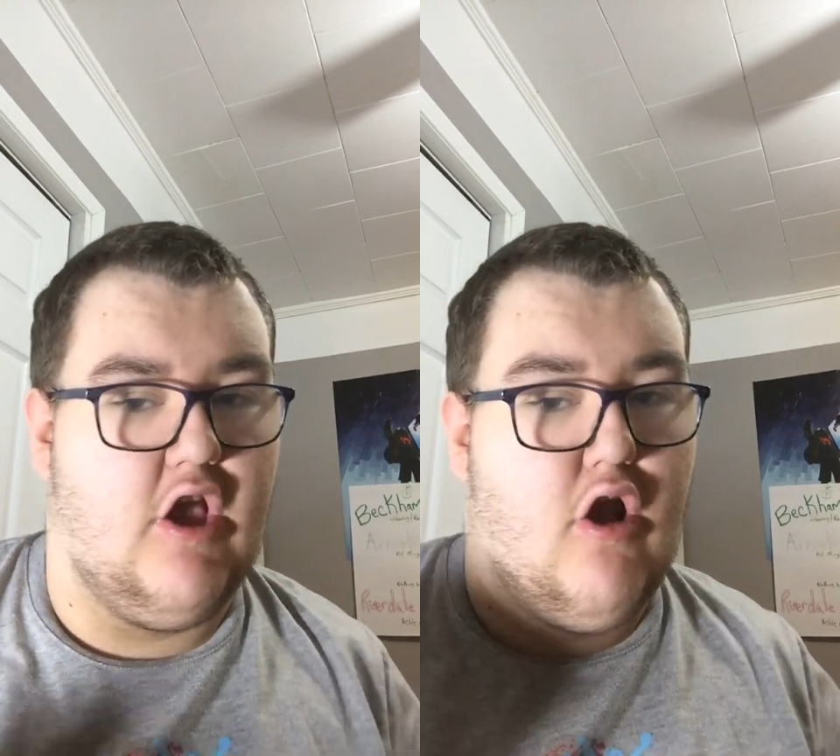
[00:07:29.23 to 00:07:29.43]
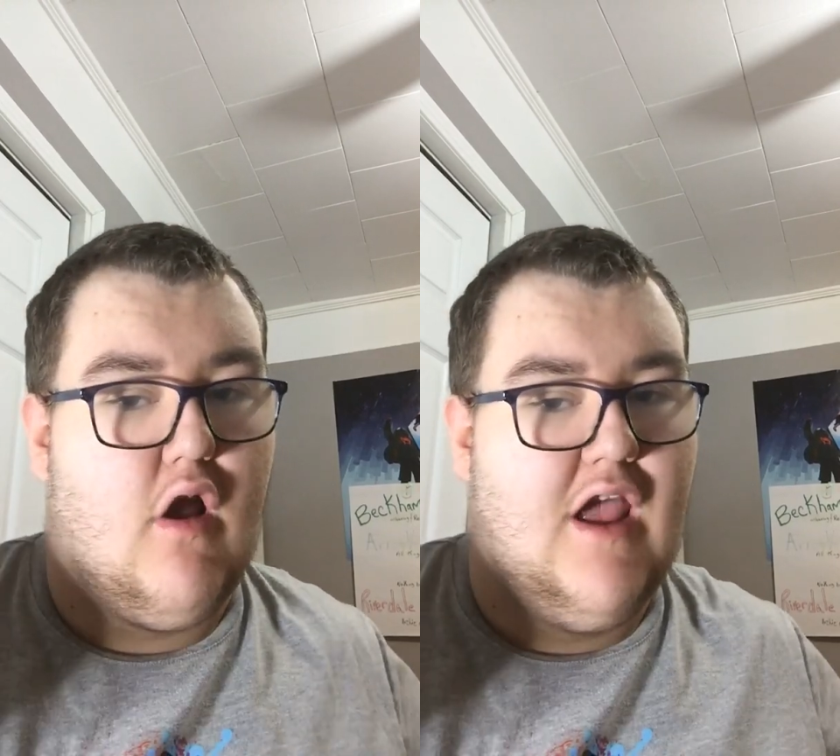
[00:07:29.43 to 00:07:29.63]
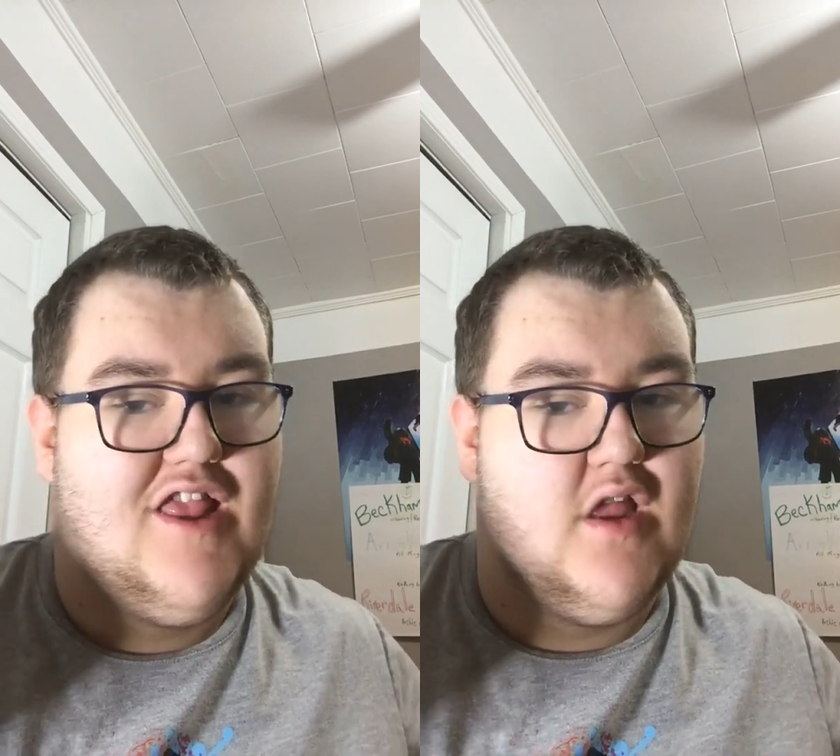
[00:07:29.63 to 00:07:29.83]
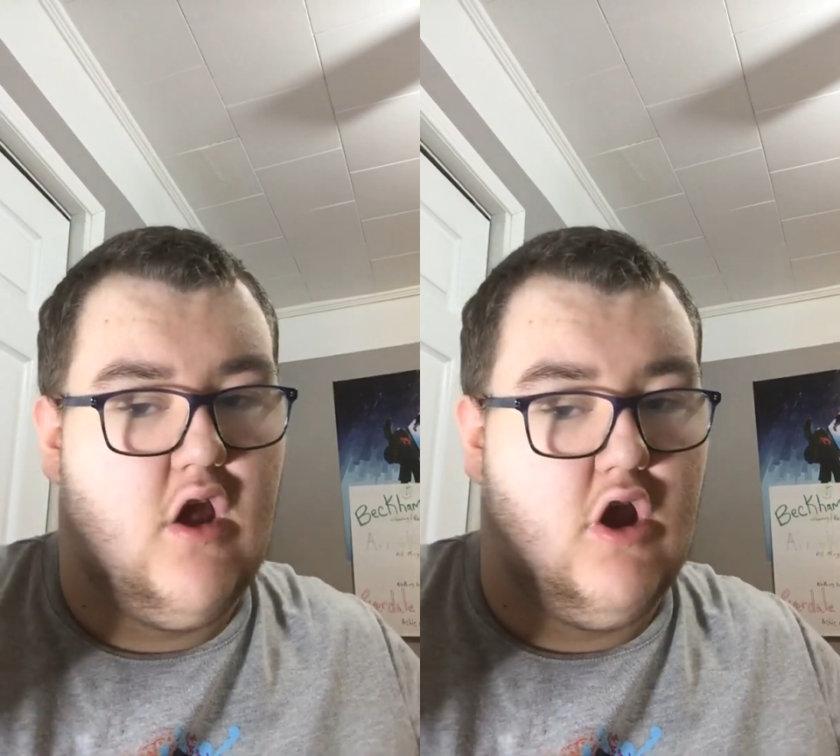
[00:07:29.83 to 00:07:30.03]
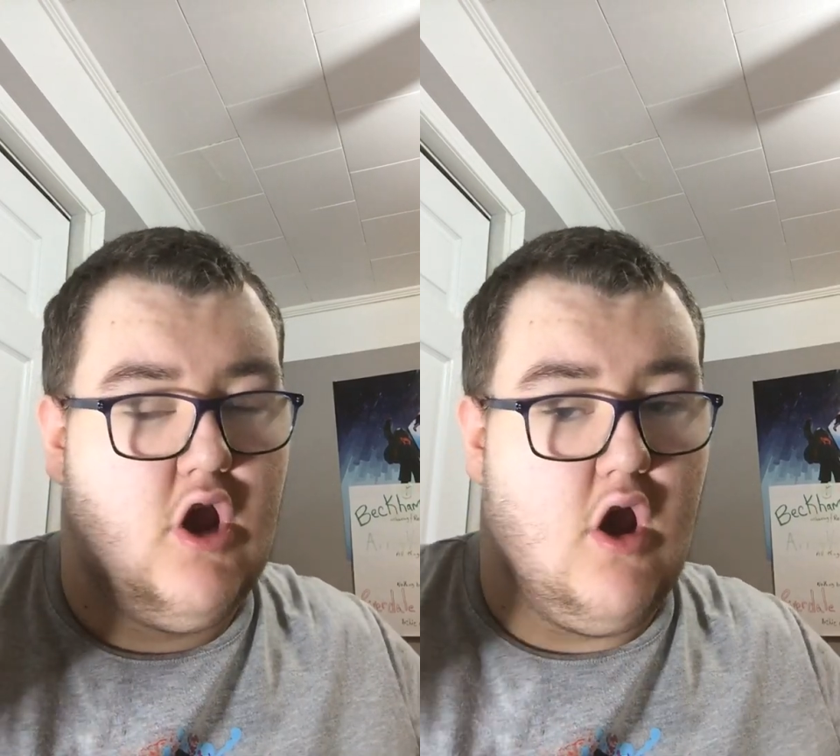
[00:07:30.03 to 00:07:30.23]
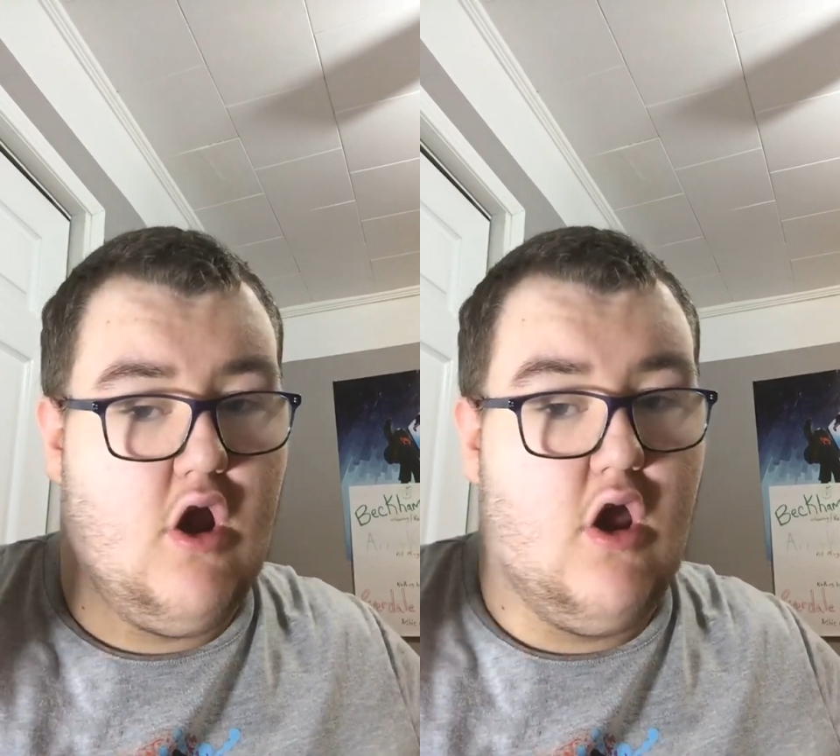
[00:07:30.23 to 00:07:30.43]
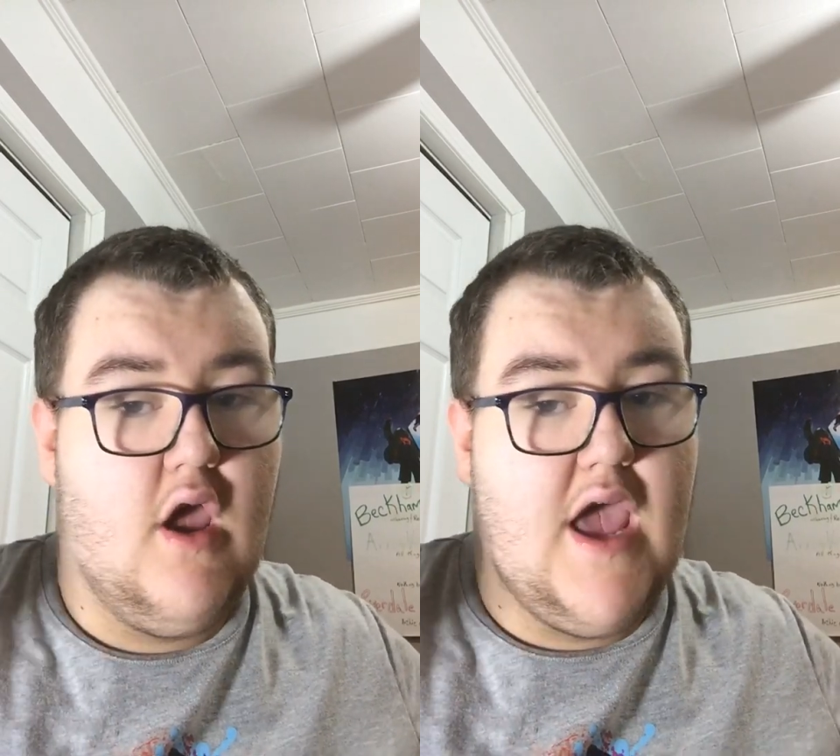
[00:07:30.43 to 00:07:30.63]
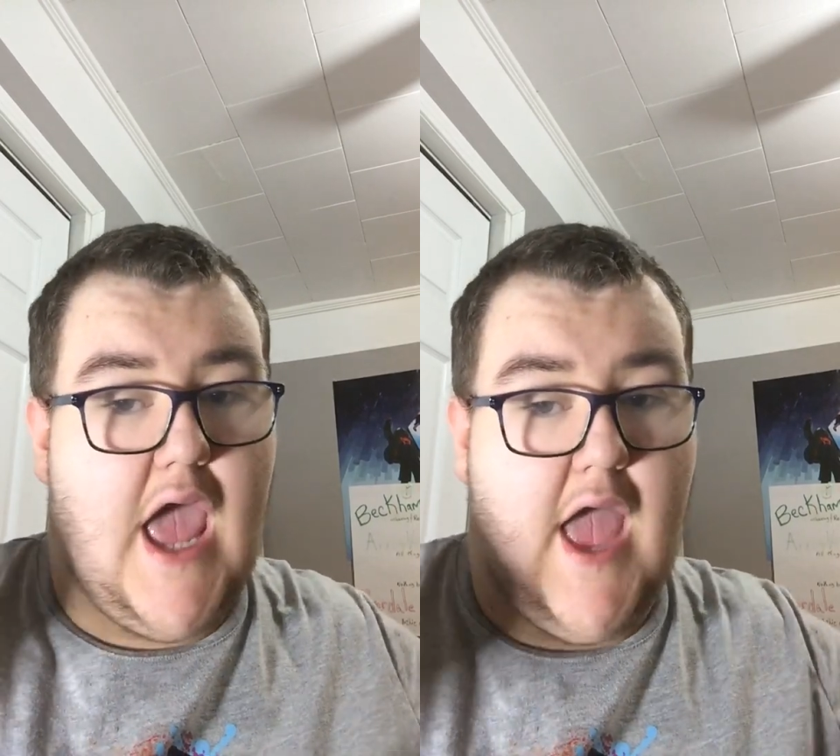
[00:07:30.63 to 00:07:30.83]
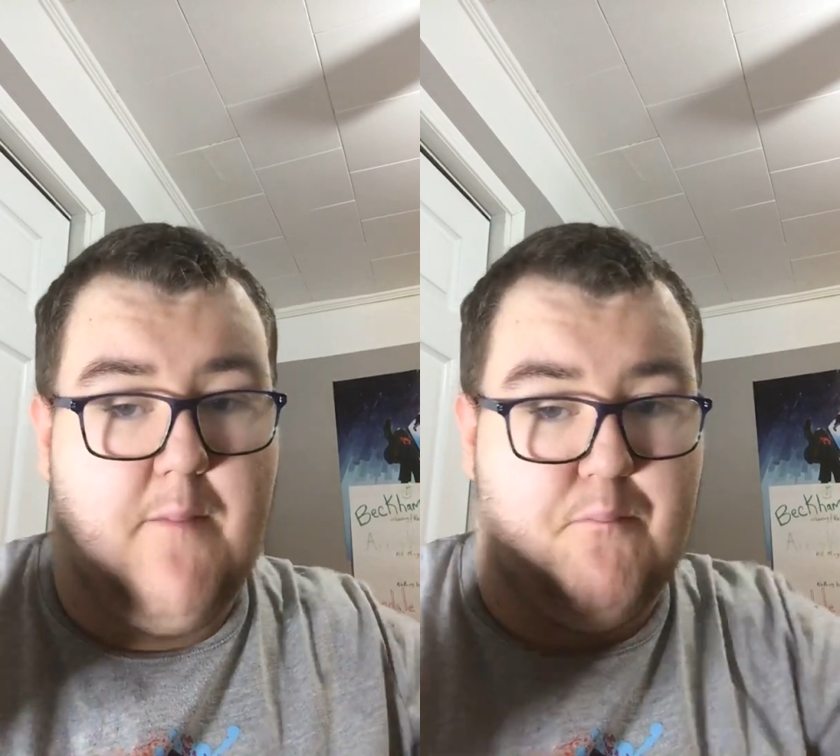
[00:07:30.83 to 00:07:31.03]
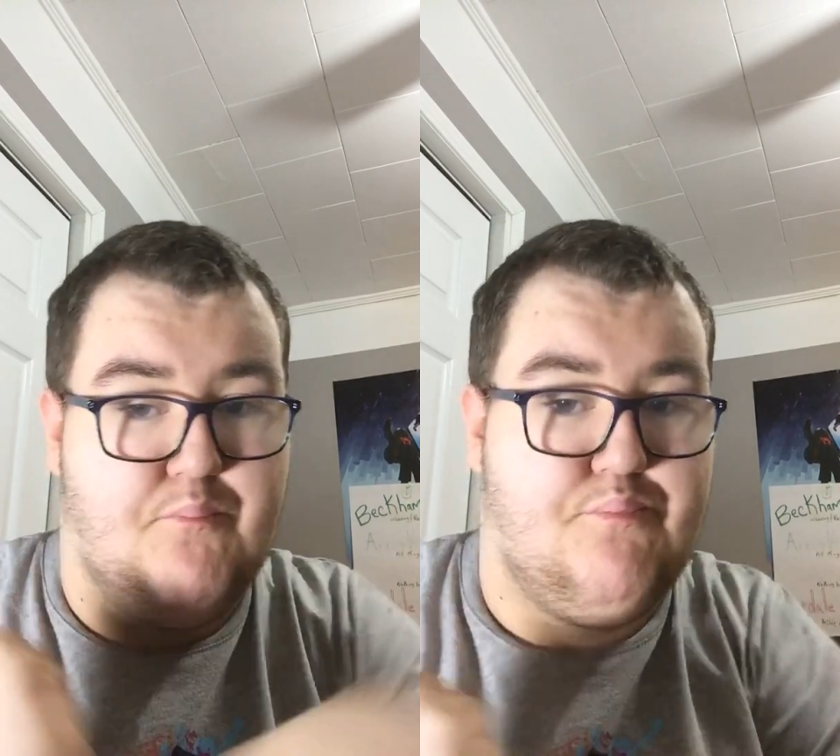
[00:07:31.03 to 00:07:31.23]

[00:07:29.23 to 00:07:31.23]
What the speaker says: A car hits another car, and